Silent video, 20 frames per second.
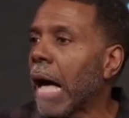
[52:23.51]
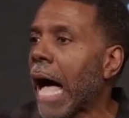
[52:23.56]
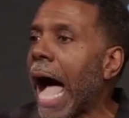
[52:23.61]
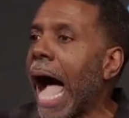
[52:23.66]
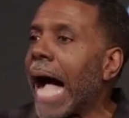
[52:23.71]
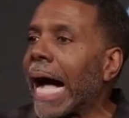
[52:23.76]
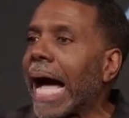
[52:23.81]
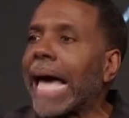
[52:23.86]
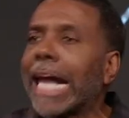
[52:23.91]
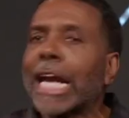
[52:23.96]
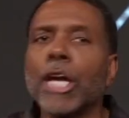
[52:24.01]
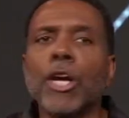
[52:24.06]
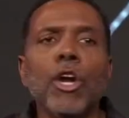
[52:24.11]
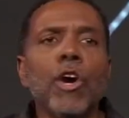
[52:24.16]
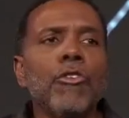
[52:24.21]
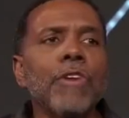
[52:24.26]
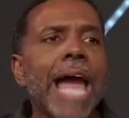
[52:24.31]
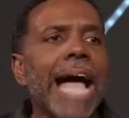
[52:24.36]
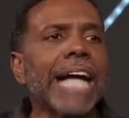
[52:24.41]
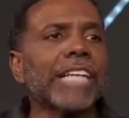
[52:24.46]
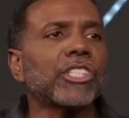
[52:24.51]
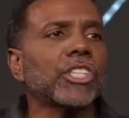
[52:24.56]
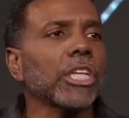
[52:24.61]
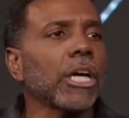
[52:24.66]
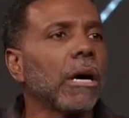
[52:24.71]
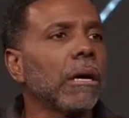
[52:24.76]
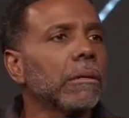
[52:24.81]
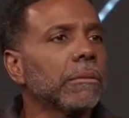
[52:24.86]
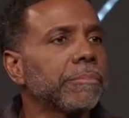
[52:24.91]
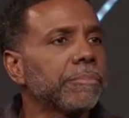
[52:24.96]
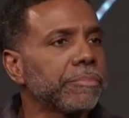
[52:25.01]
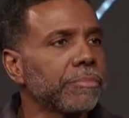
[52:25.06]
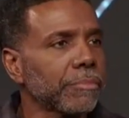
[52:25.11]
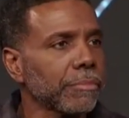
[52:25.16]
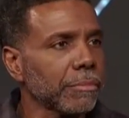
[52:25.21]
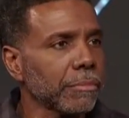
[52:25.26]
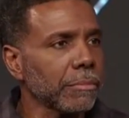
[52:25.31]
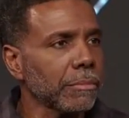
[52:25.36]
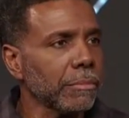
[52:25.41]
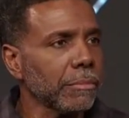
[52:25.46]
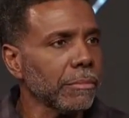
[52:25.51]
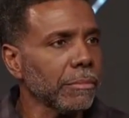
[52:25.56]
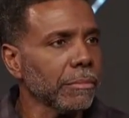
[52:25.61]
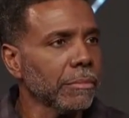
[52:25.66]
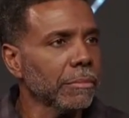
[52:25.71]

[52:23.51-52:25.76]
I got a new nature.